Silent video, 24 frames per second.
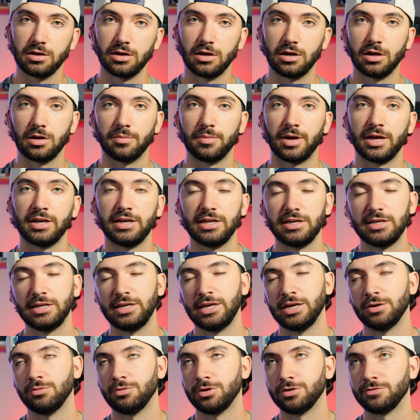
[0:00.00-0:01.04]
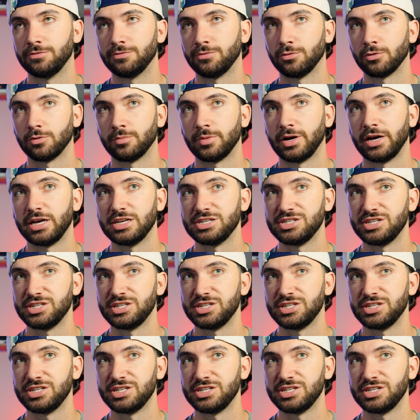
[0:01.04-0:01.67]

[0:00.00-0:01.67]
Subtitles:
I need to get one for my